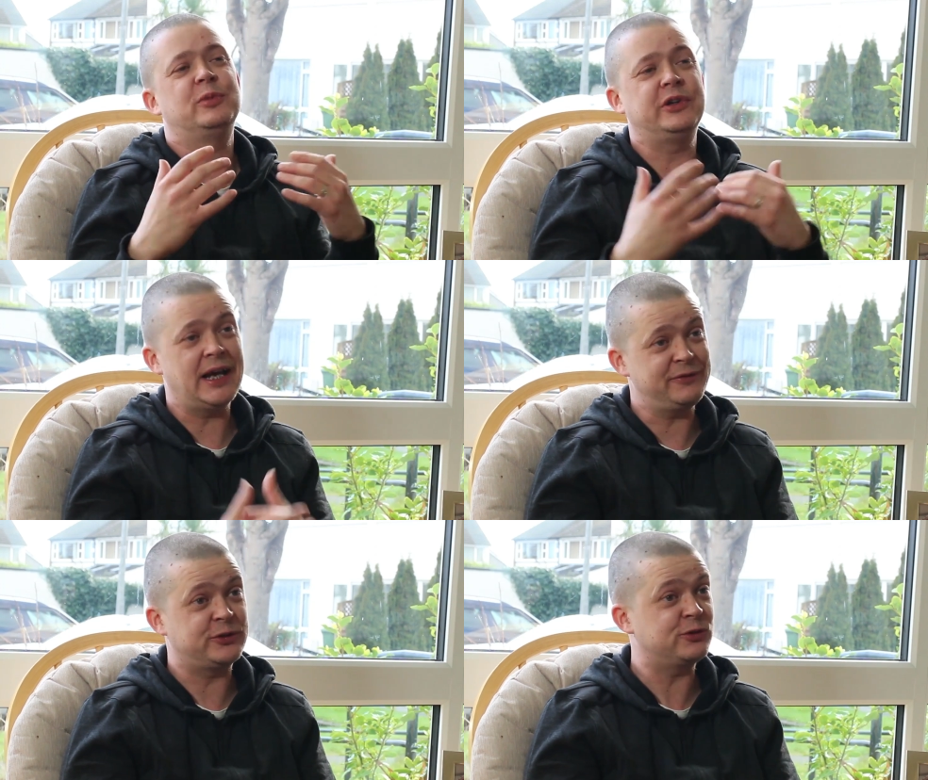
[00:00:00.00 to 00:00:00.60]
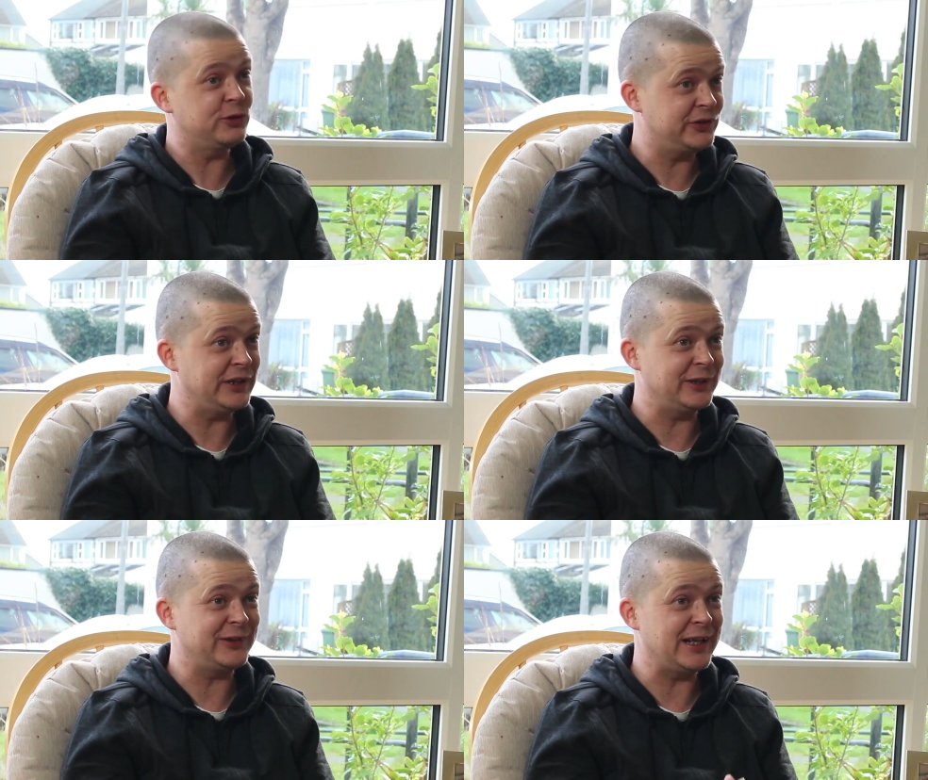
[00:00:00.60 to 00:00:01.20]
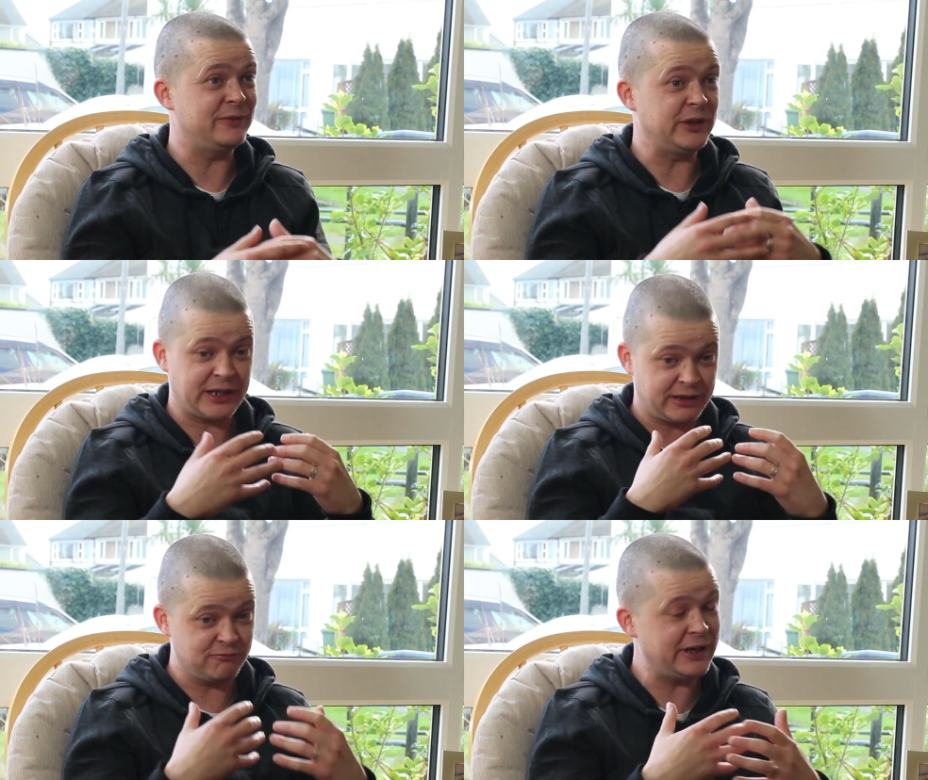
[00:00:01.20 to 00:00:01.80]
But you have to trust in yourself.
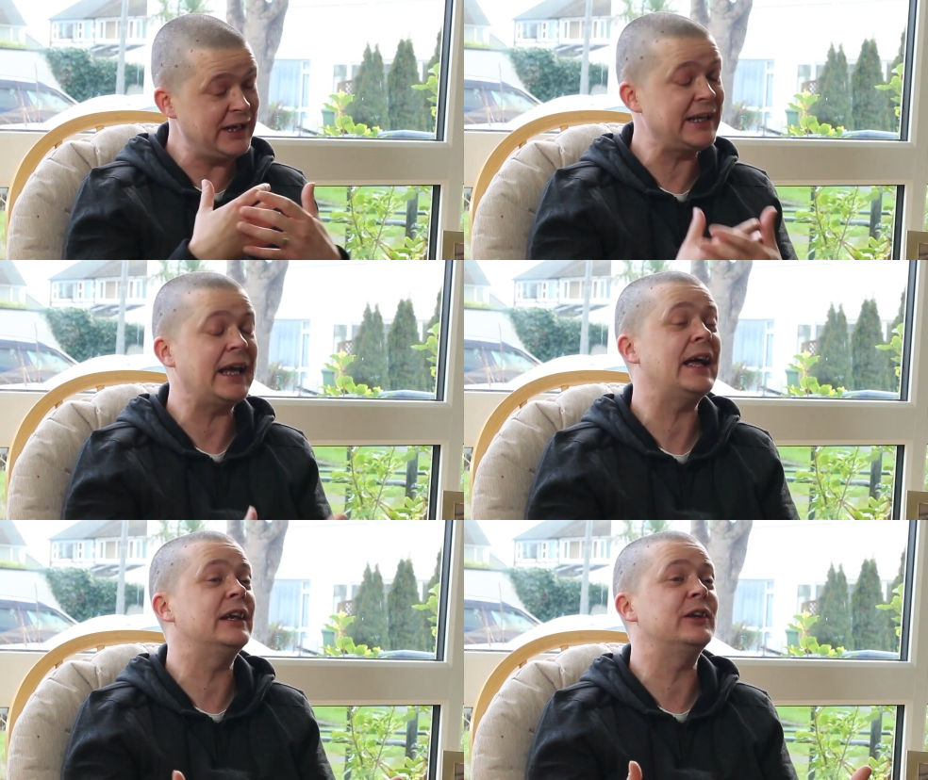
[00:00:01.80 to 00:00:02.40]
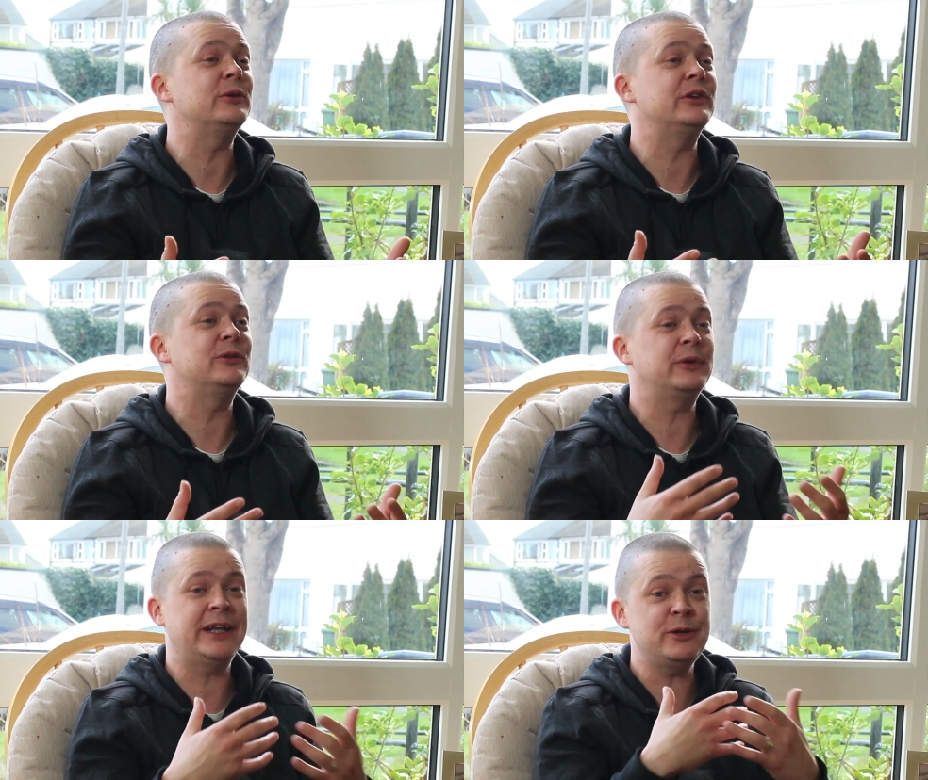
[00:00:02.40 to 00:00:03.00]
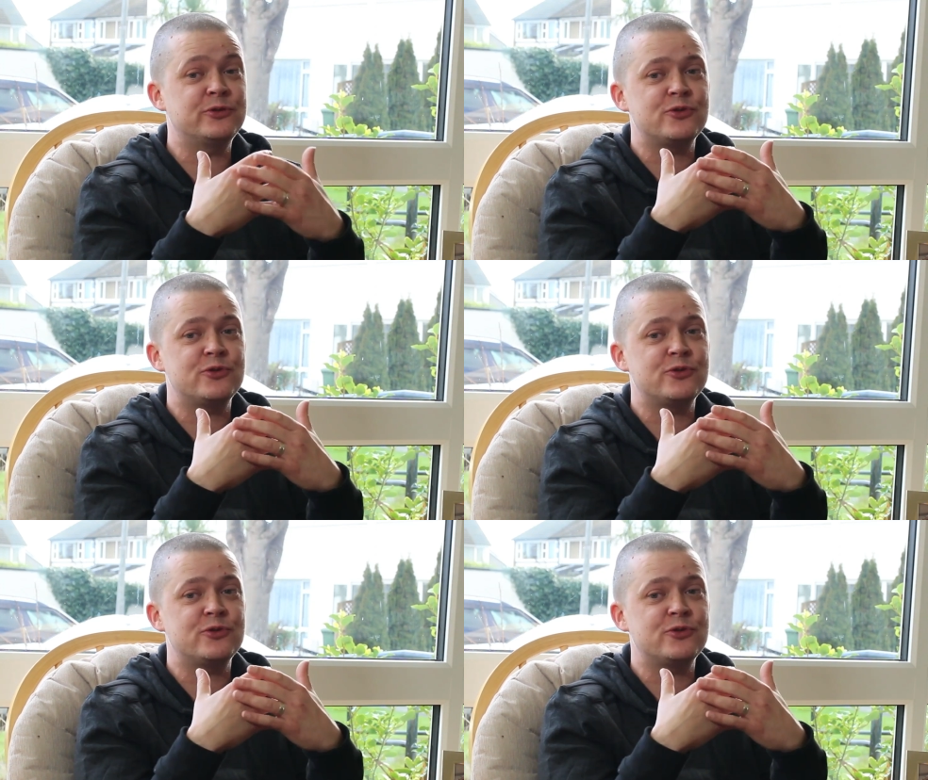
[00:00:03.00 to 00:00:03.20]
You really can do this without